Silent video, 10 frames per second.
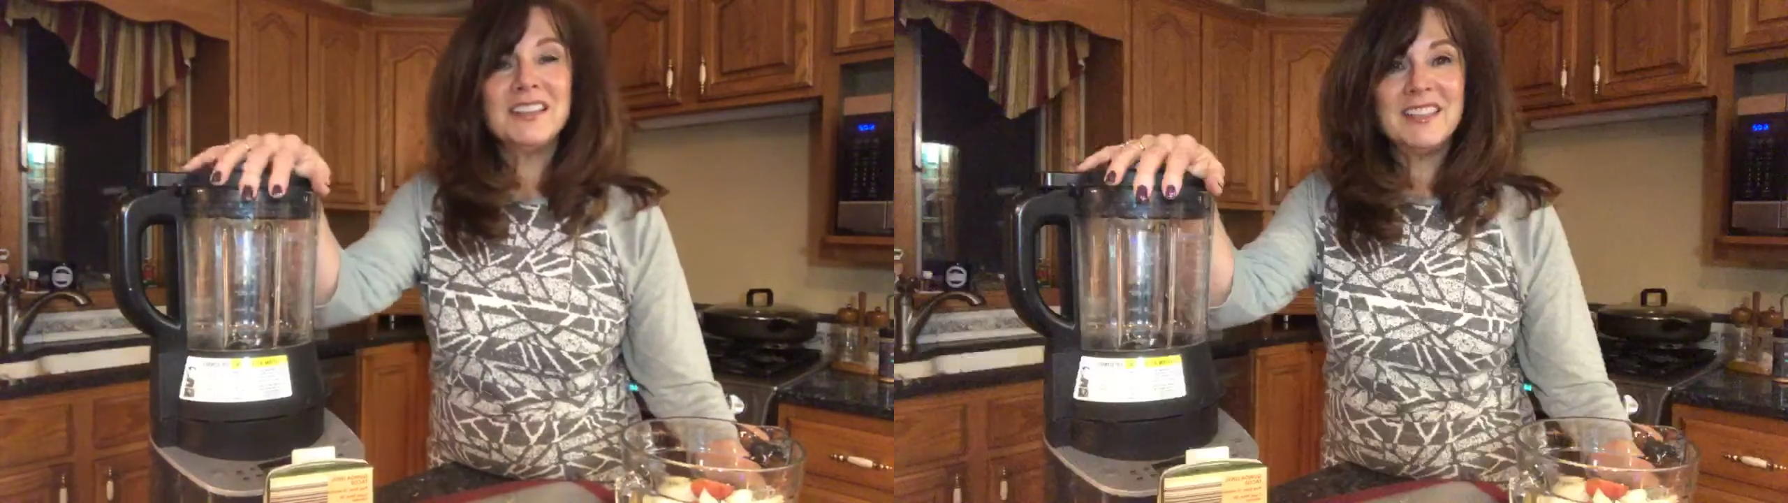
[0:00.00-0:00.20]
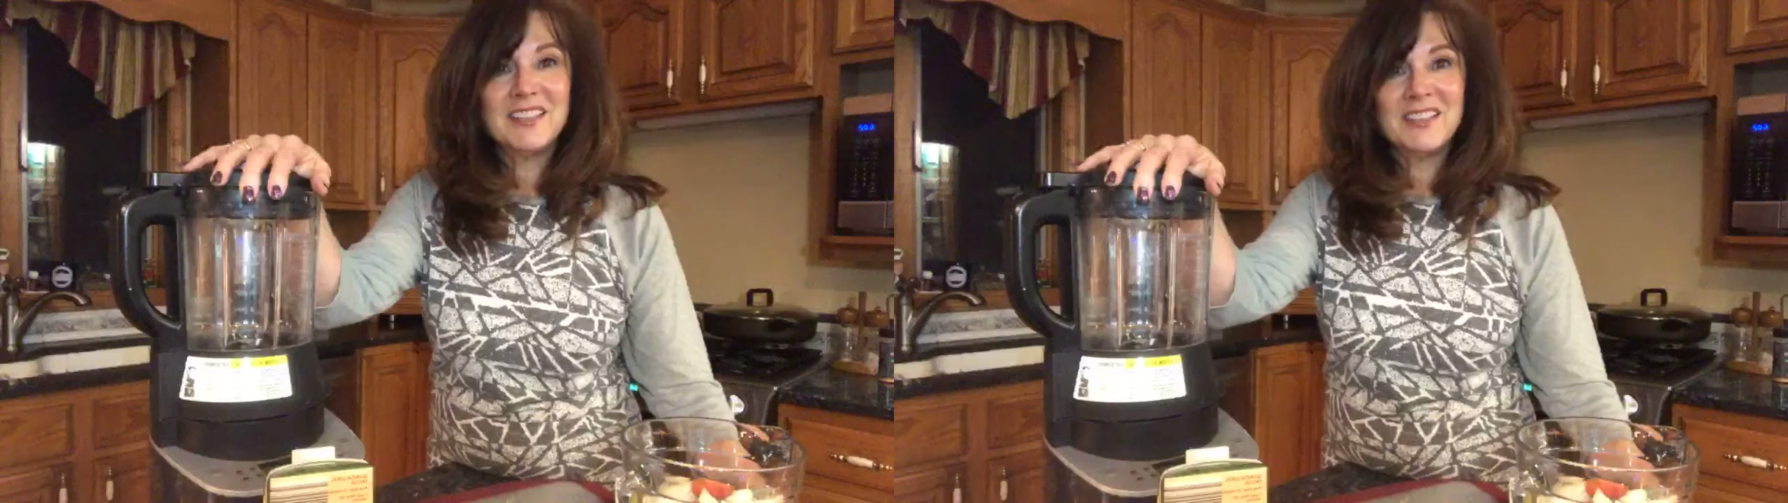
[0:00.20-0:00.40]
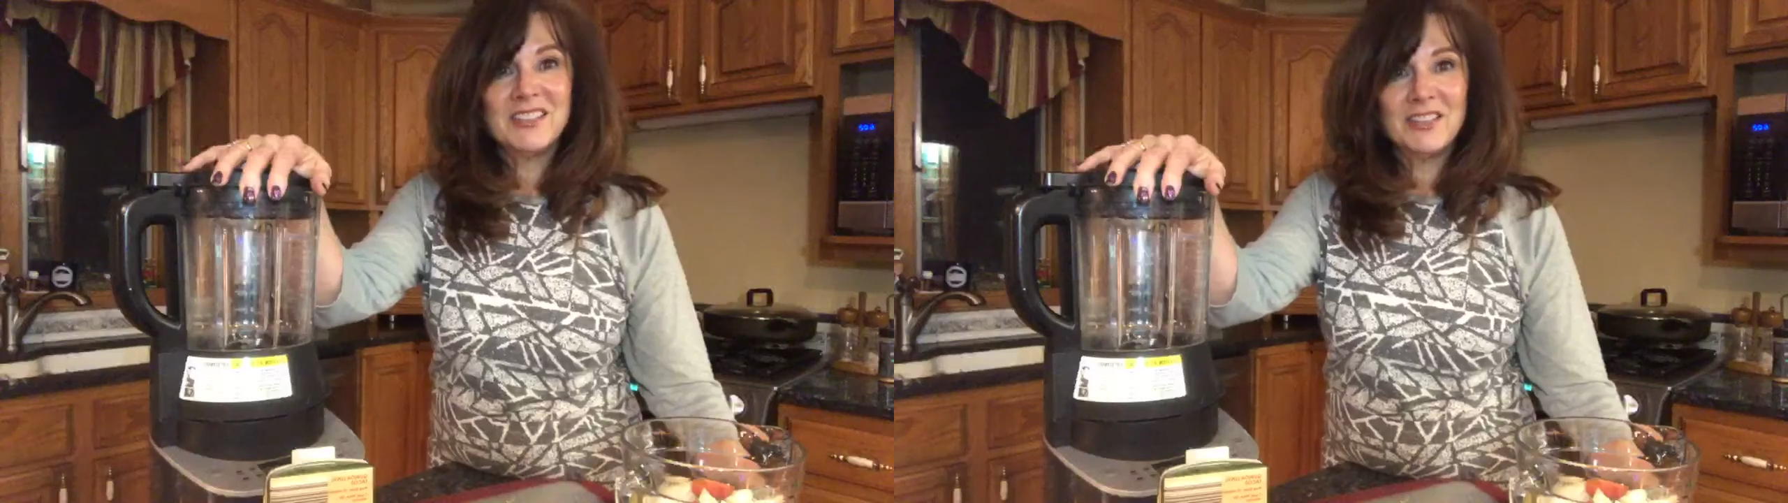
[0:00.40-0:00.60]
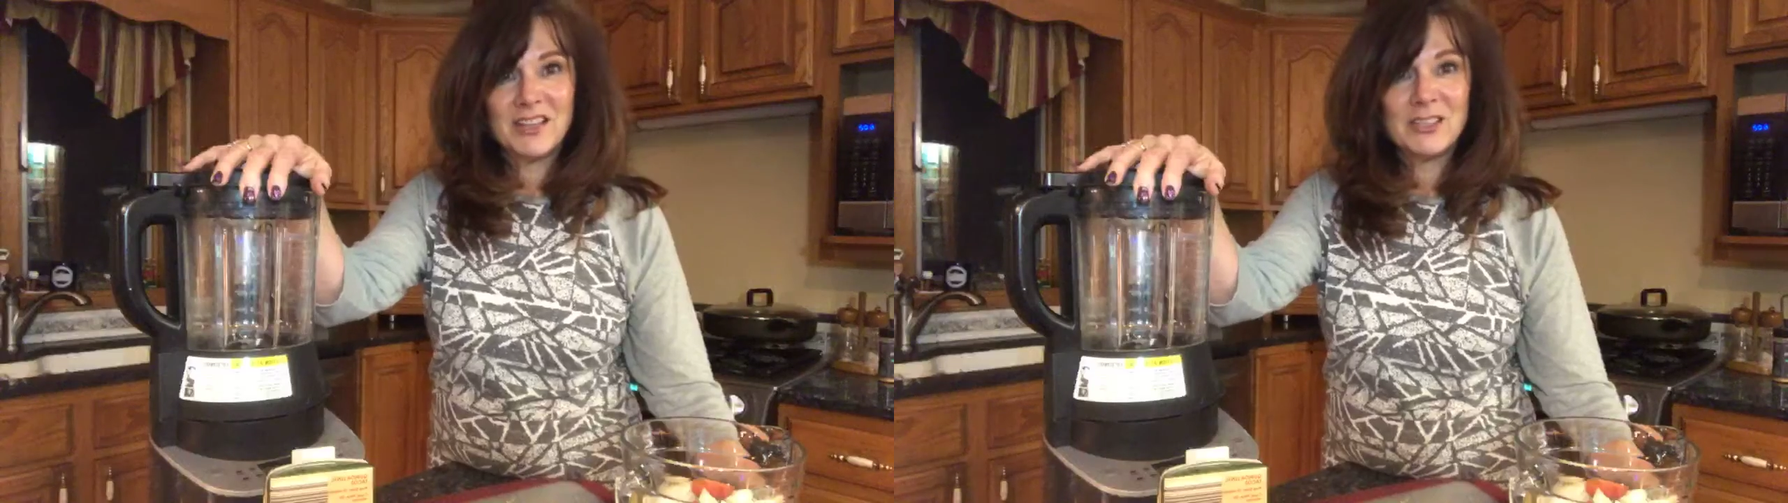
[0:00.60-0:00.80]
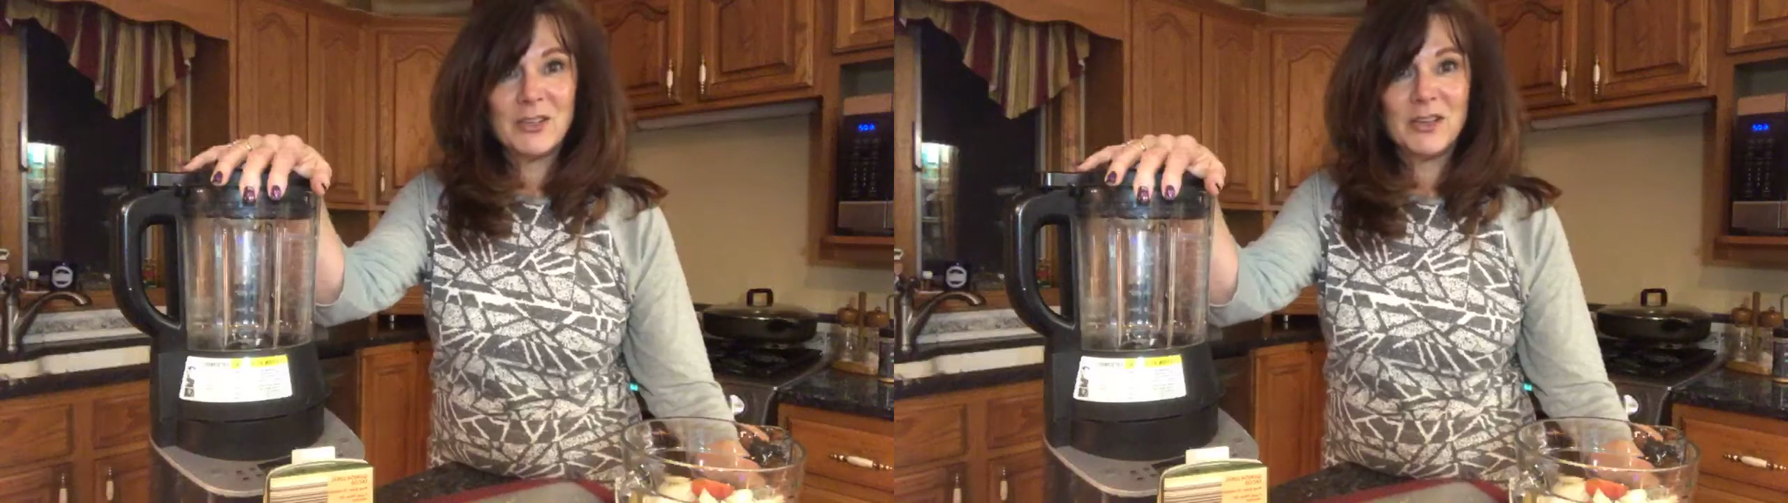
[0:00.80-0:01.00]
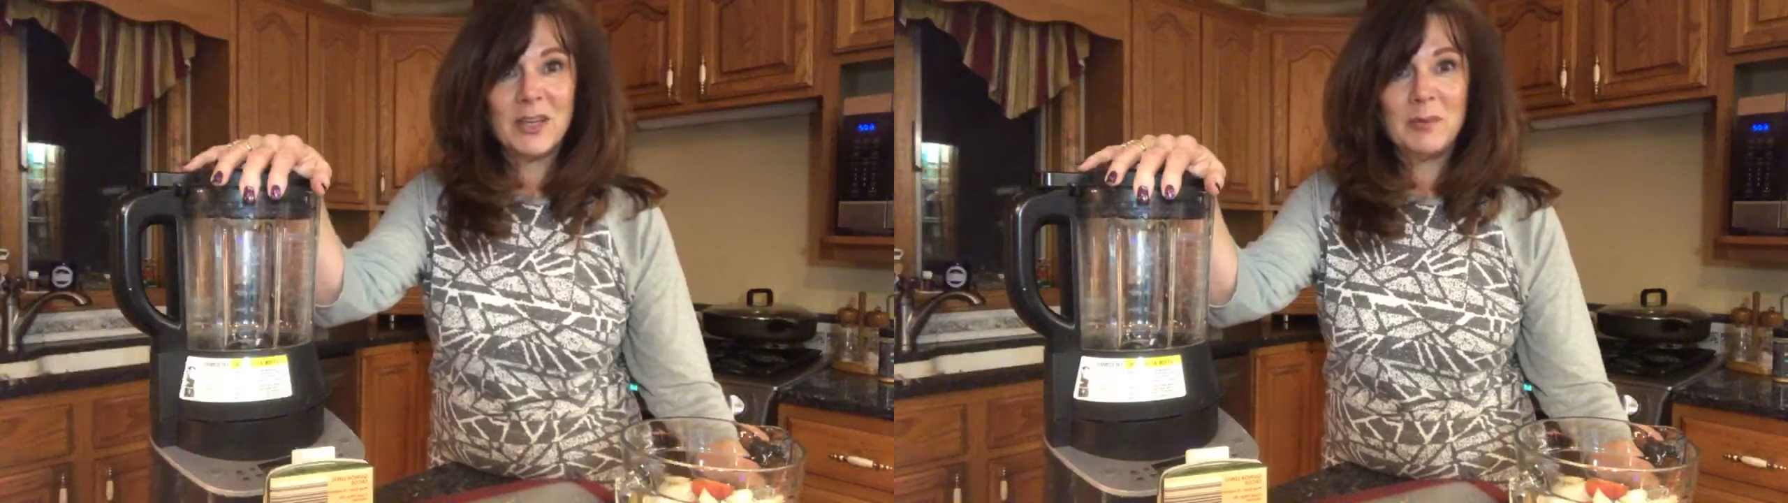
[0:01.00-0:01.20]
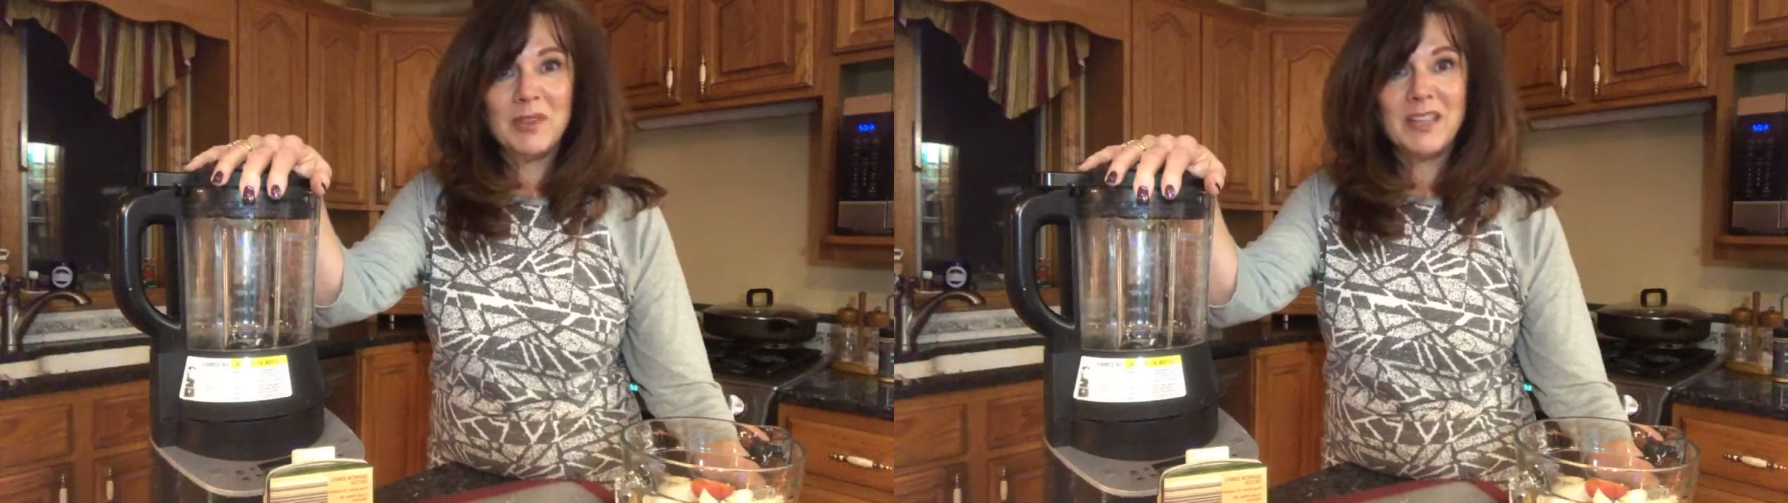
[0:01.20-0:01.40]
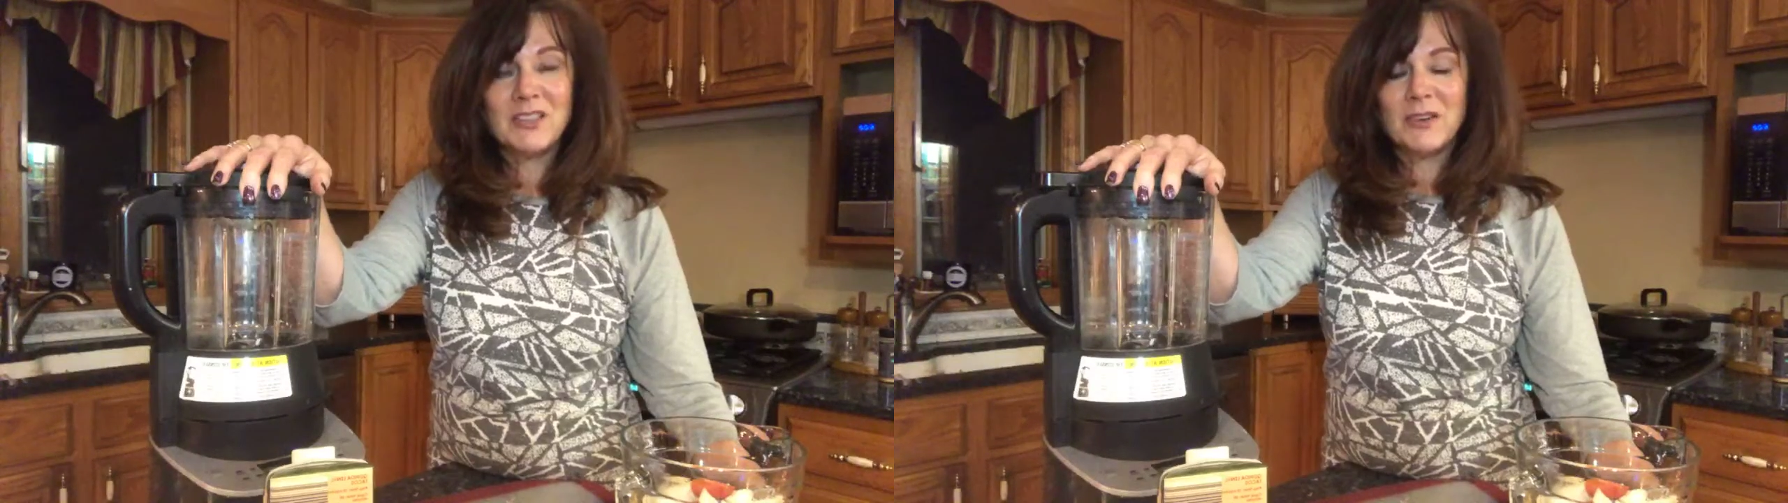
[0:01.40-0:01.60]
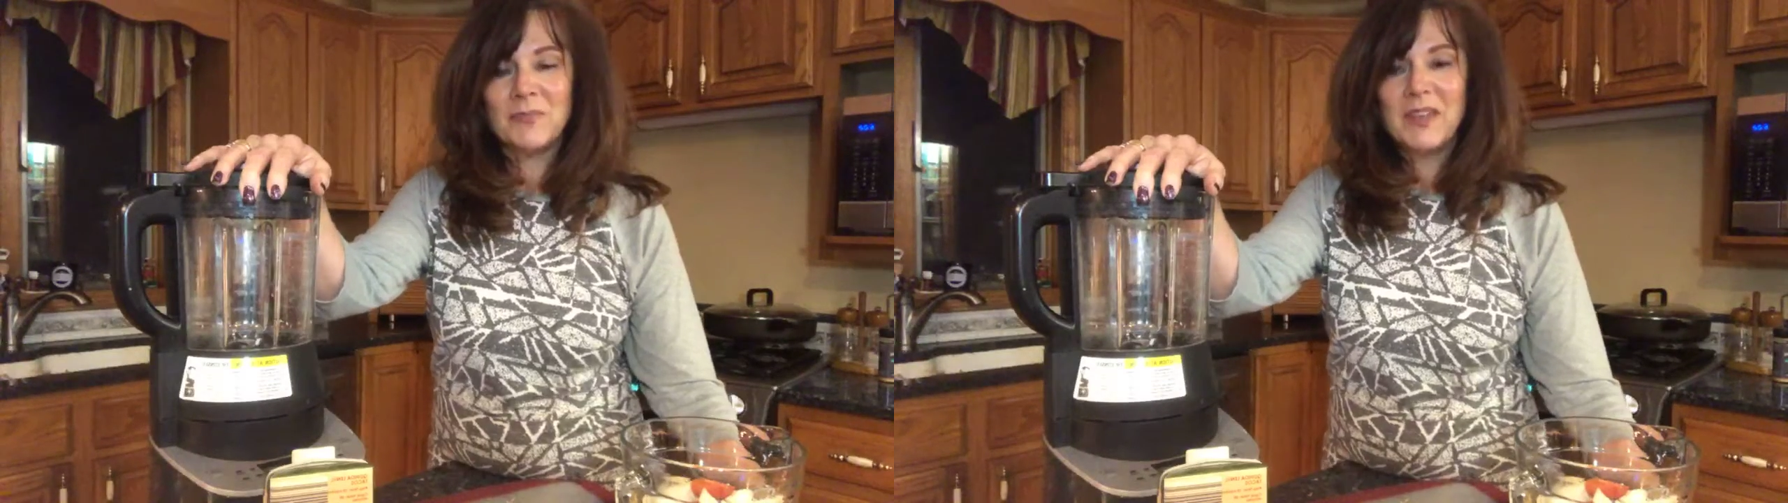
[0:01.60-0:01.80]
in our deluxe cooking blender,